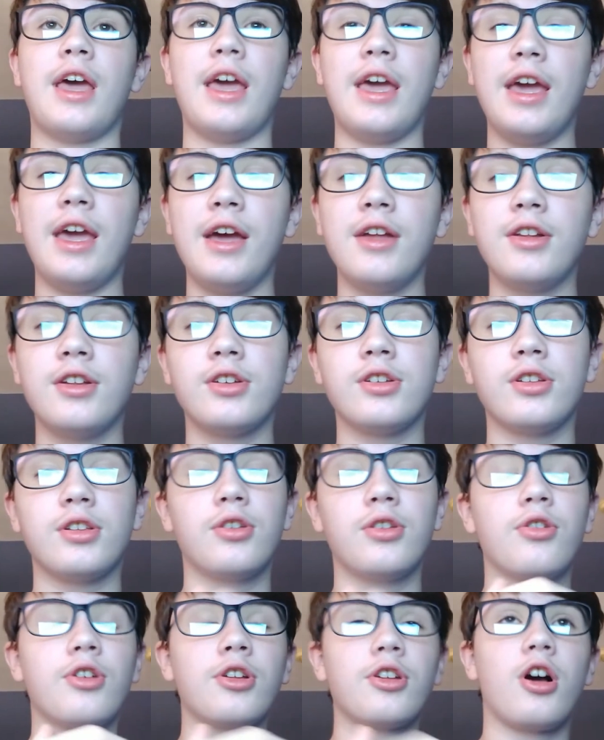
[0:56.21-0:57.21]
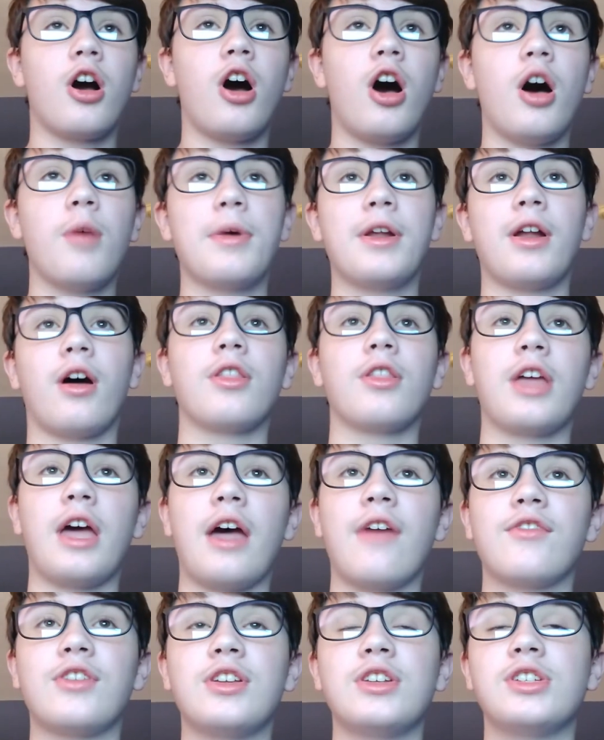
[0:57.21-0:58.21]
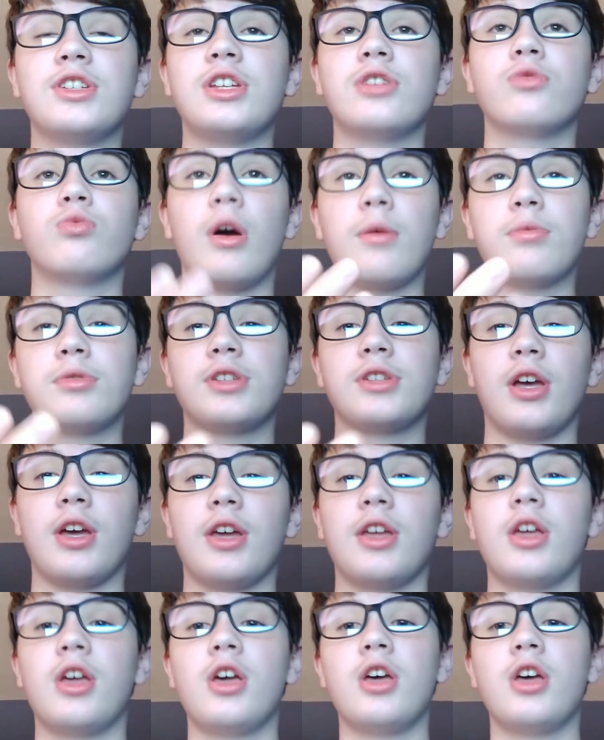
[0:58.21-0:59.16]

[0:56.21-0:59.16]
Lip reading: and you can comment on the FTC's website.